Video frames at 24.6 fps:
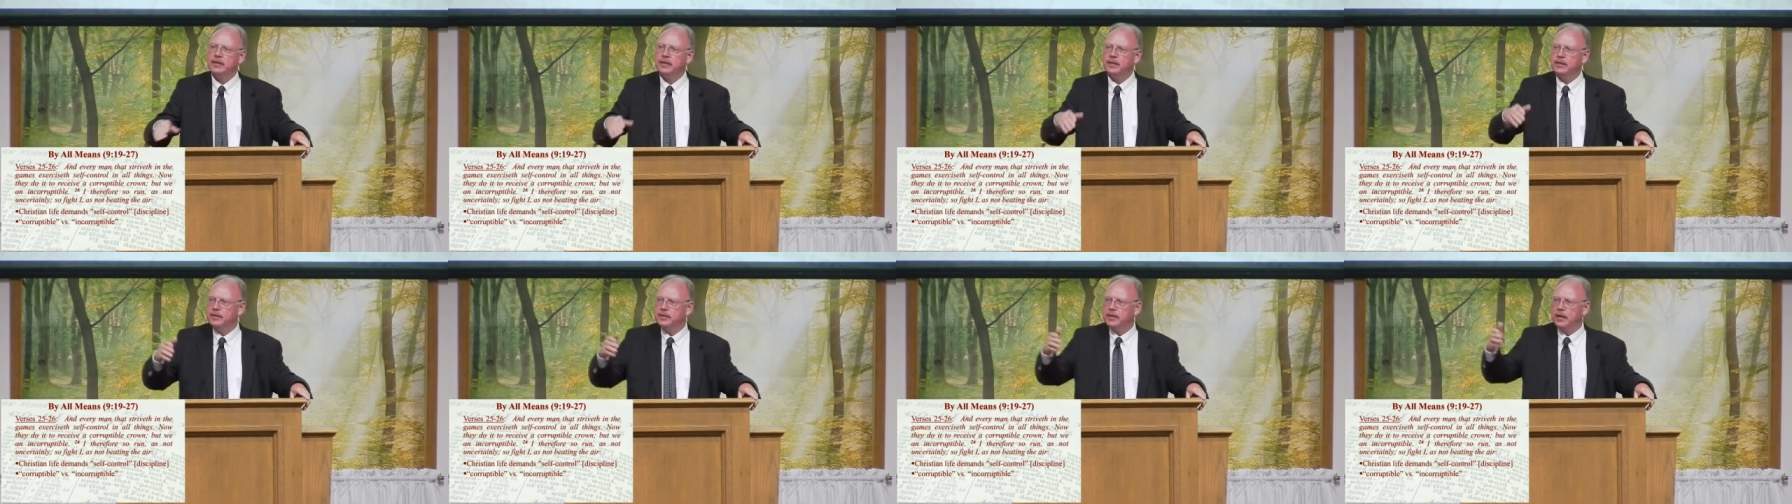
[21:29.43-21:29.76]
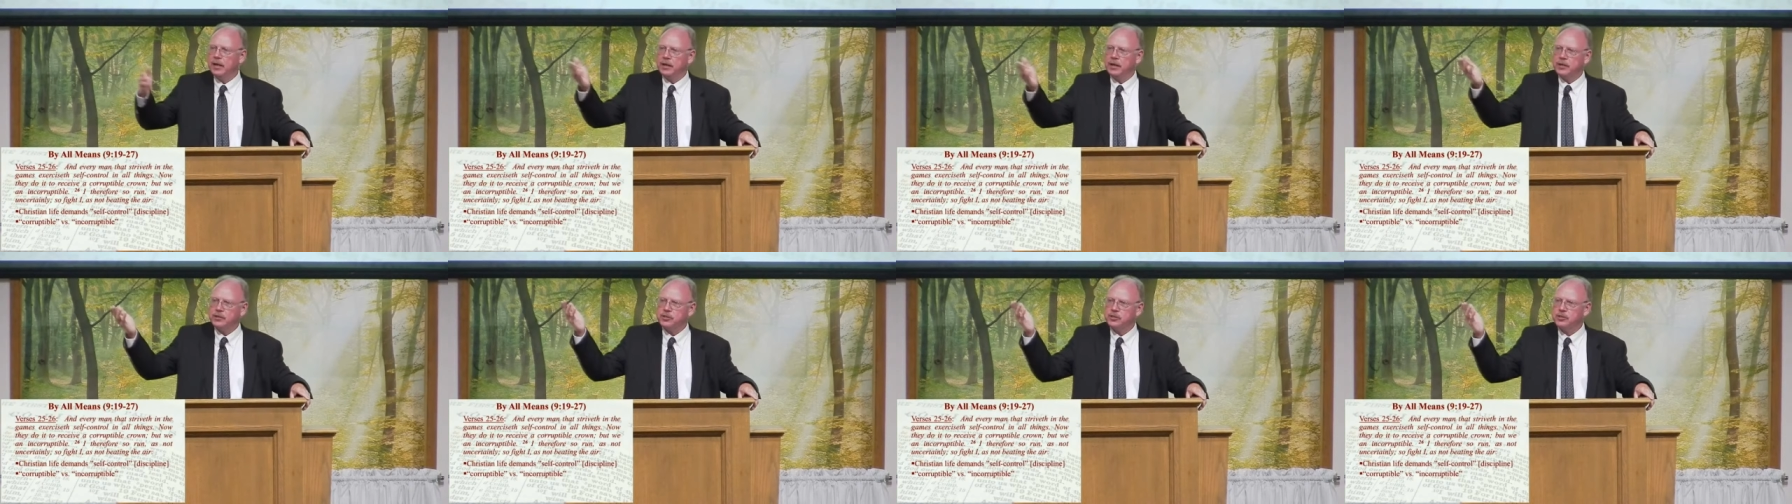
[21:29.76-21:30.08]
to the
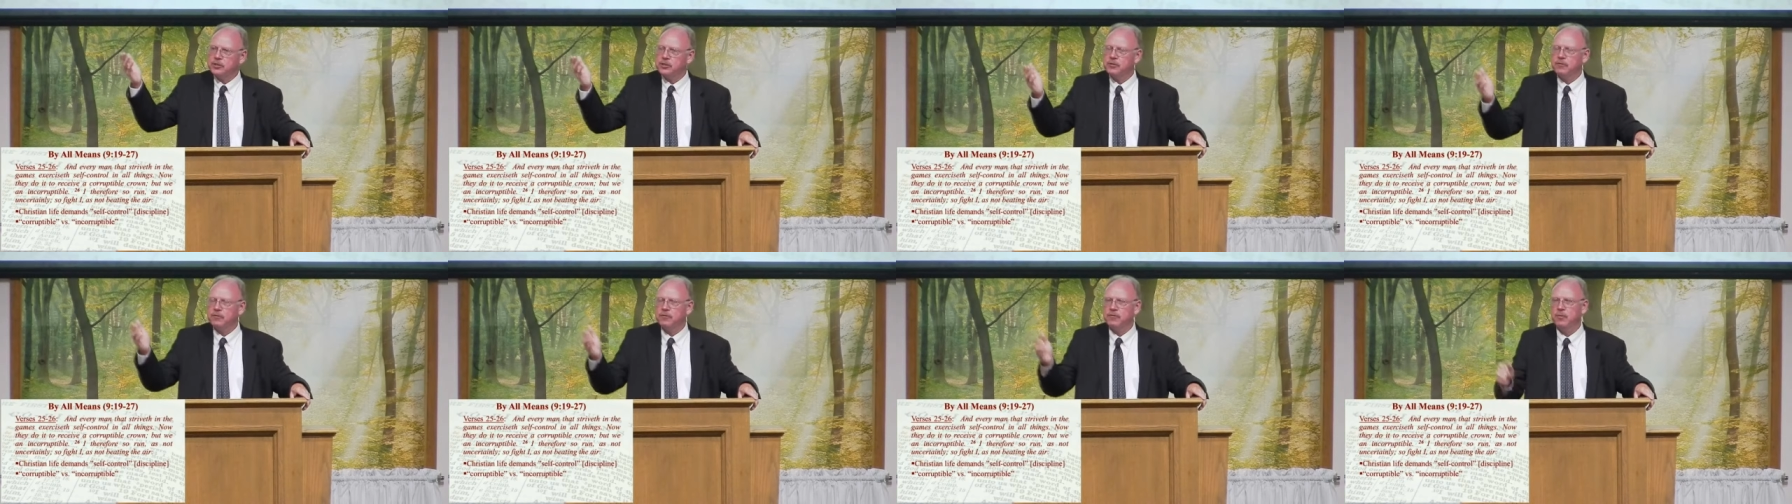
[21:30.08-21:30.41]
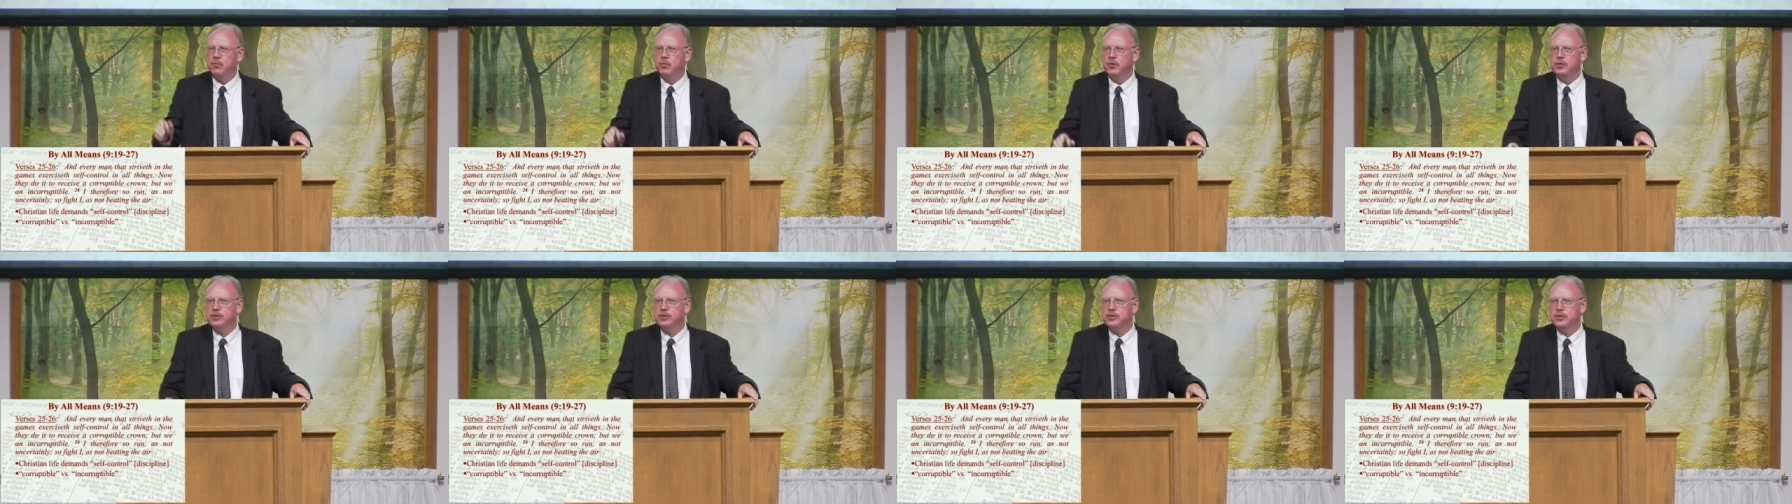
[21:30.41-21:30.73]
dust
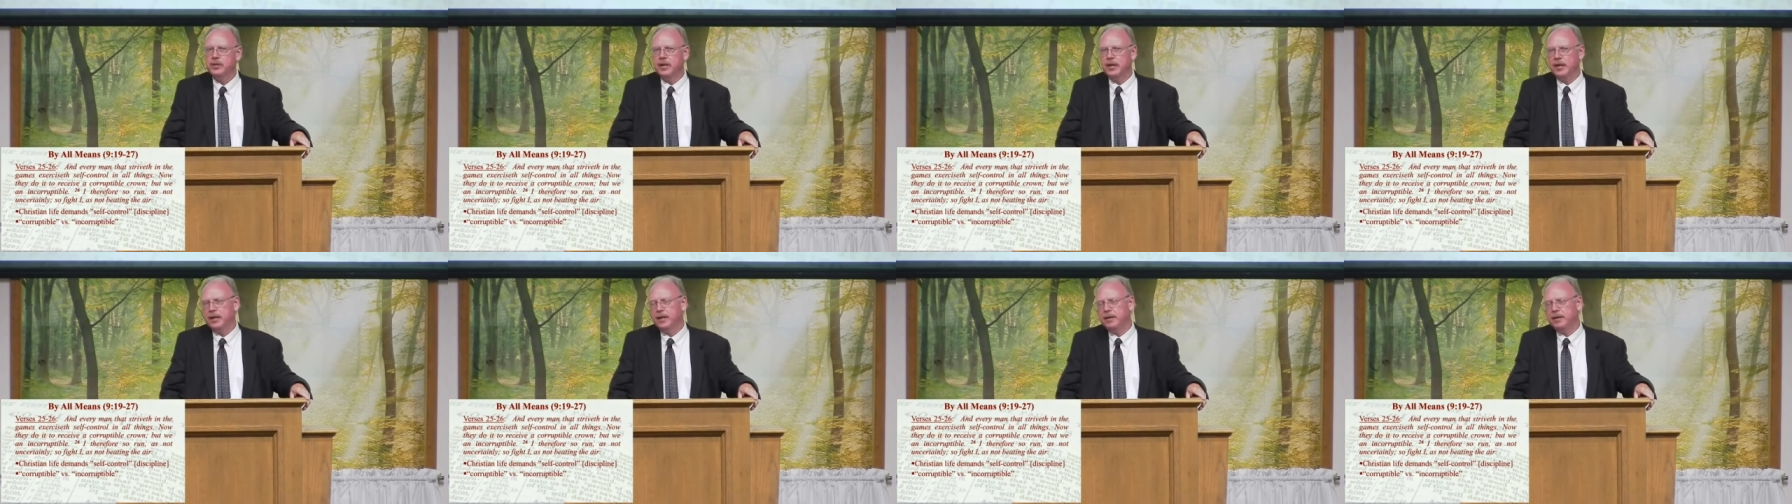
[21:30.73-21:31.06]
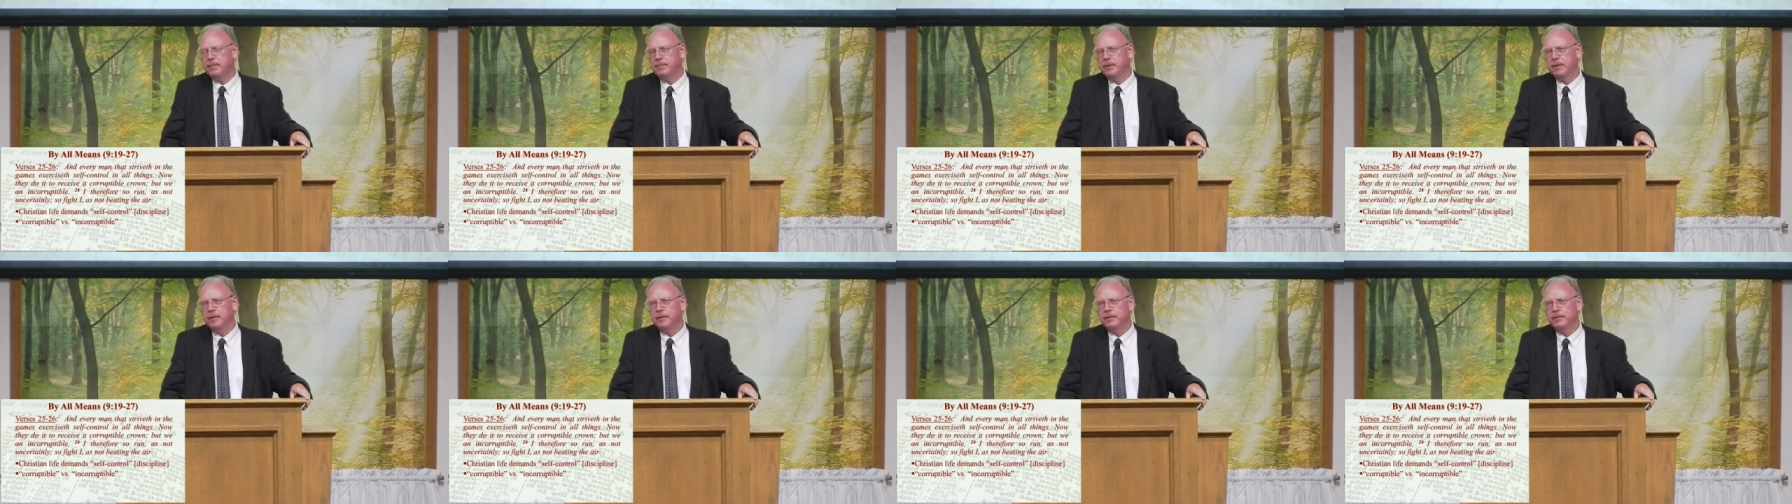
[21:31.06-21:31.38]
from which it
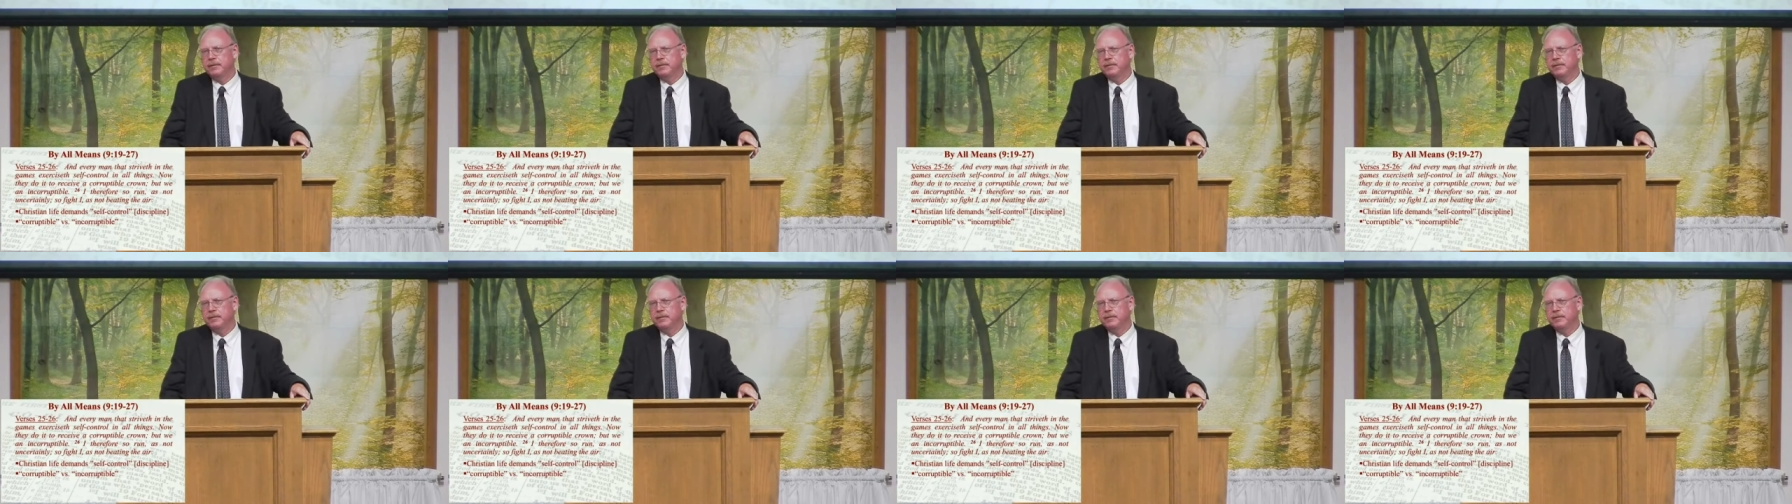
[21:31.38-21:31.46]
came.